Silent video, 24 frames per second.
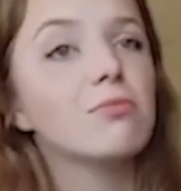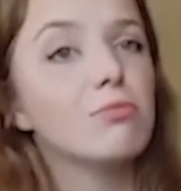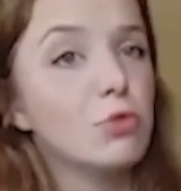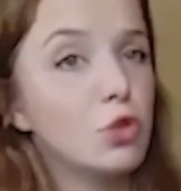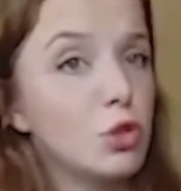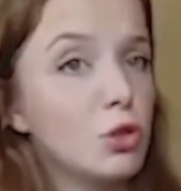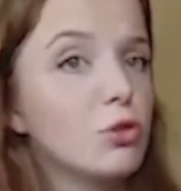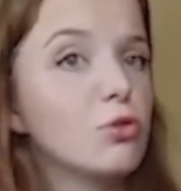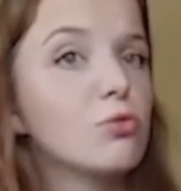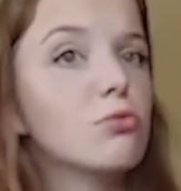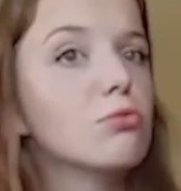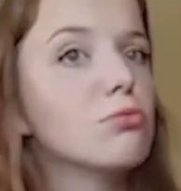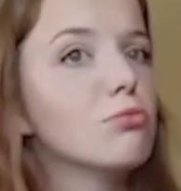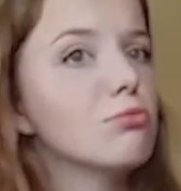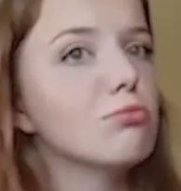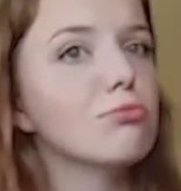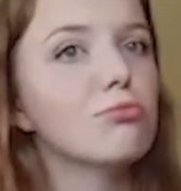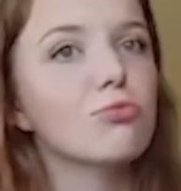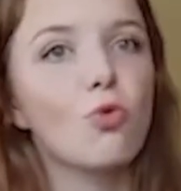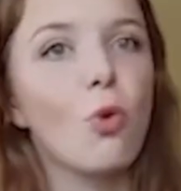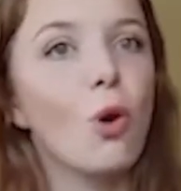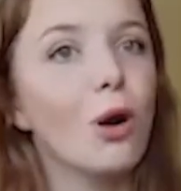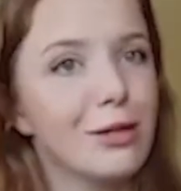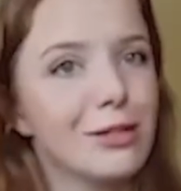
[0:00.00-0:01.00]
Do you
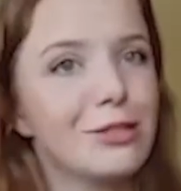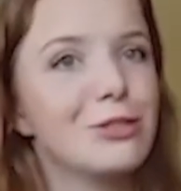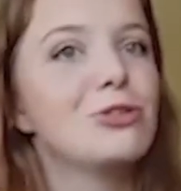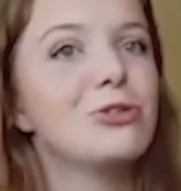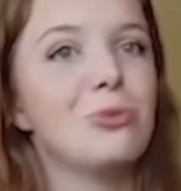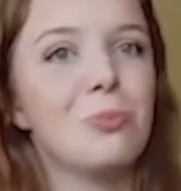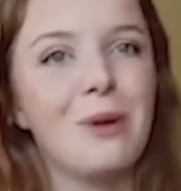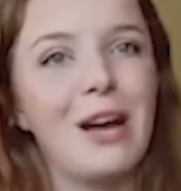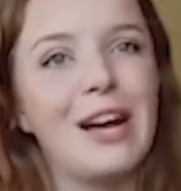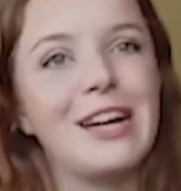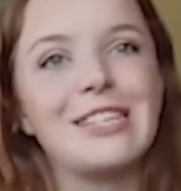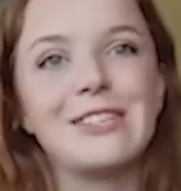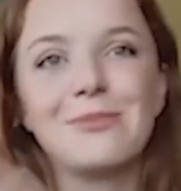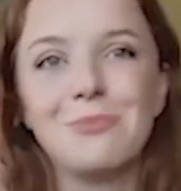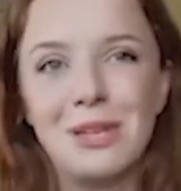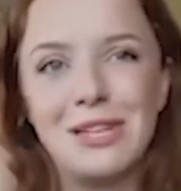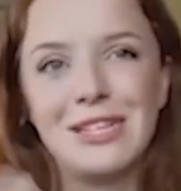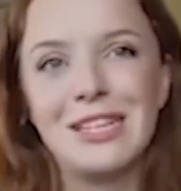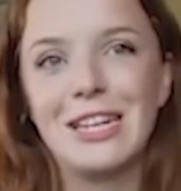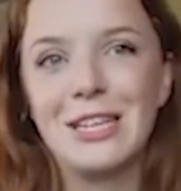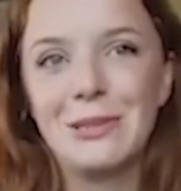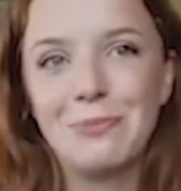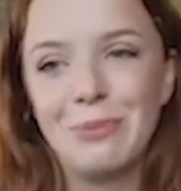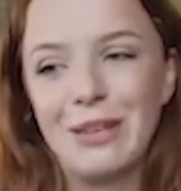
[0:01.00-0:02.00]
want to pass me
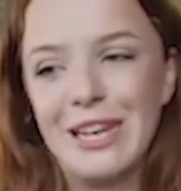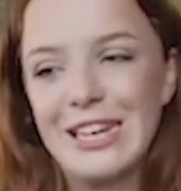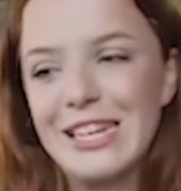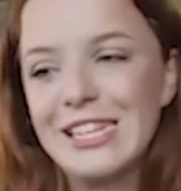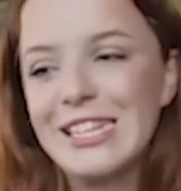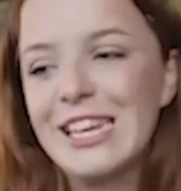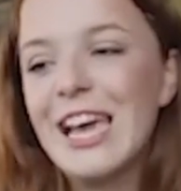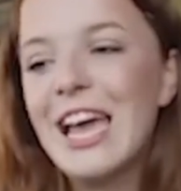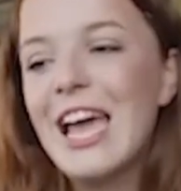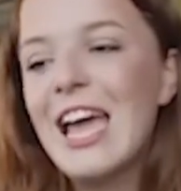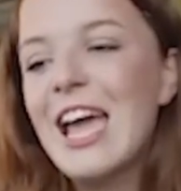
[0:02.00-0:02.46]
that plate?